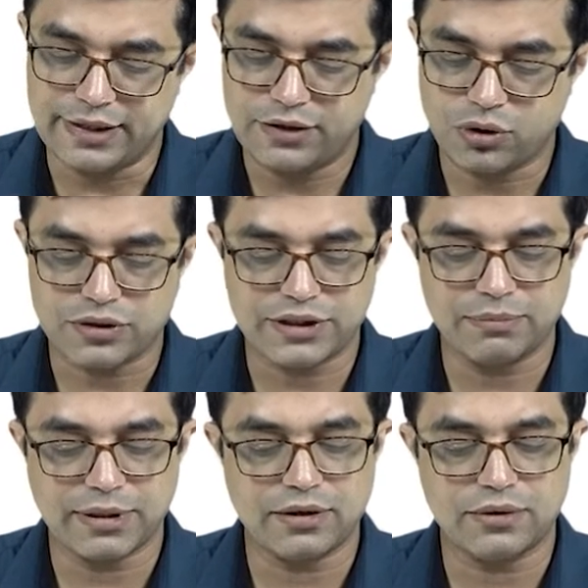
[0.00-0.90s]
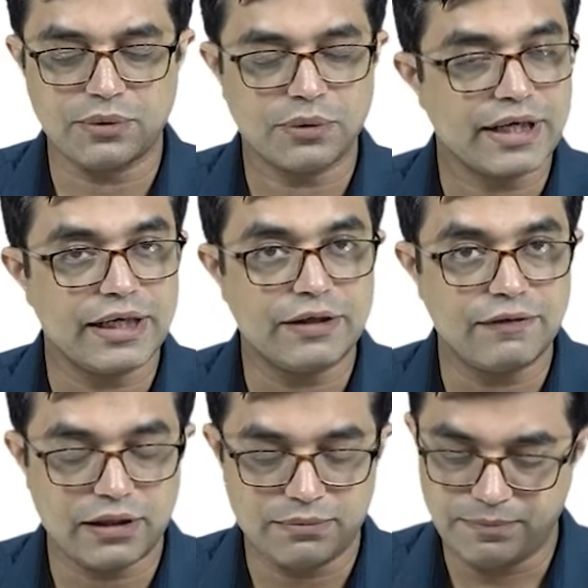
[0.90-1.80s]
Then toxic megacolon can
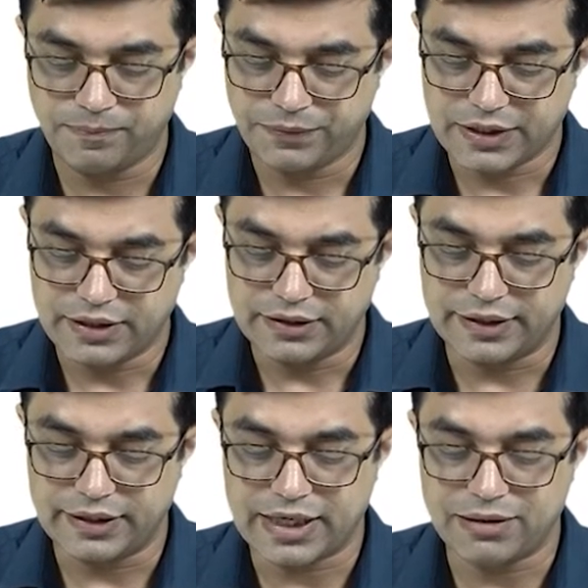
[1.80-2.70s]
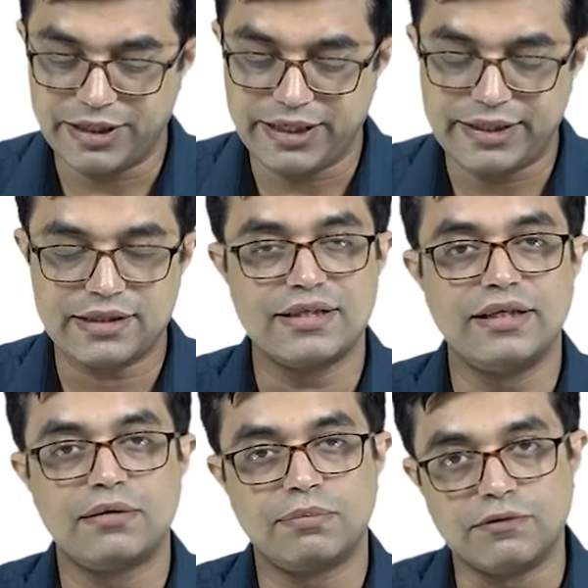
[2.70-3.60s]
develop. There can be
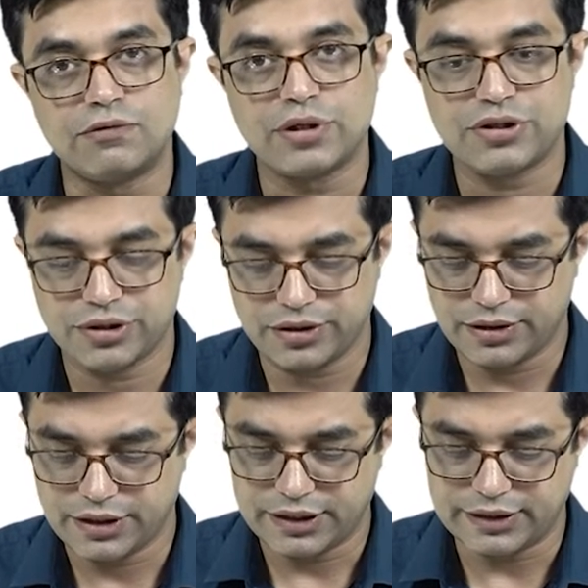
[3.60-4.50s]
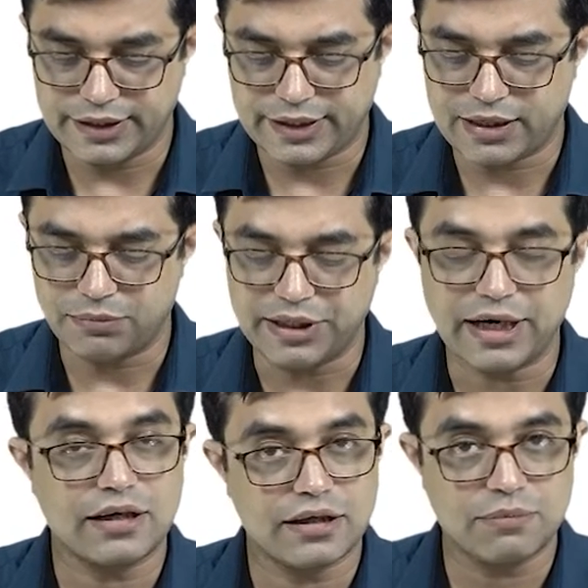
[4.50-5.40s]
intestinal perforation. There can be
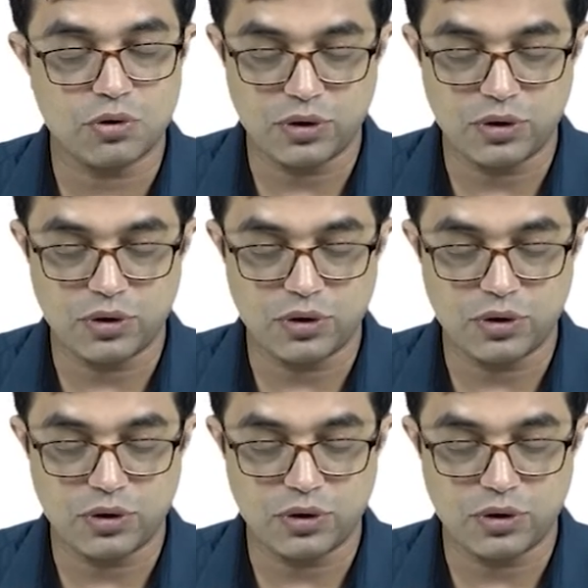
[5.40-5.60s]
rectal